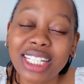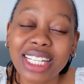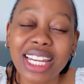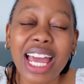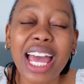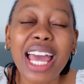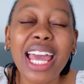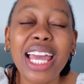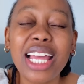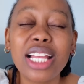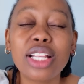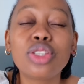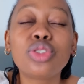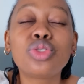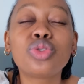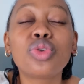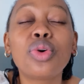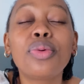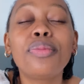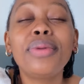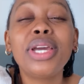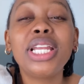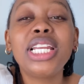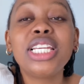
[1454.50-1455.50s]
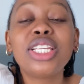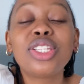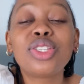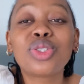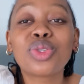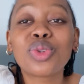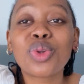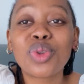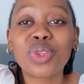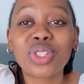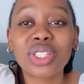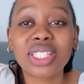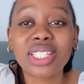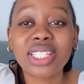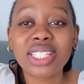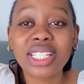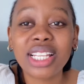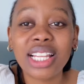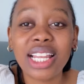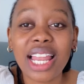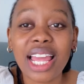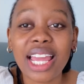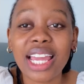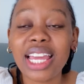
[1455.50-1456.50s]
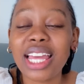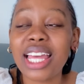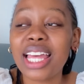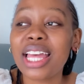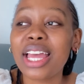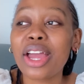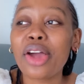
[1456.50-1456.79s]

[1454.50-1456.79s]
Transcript: I had so many sores like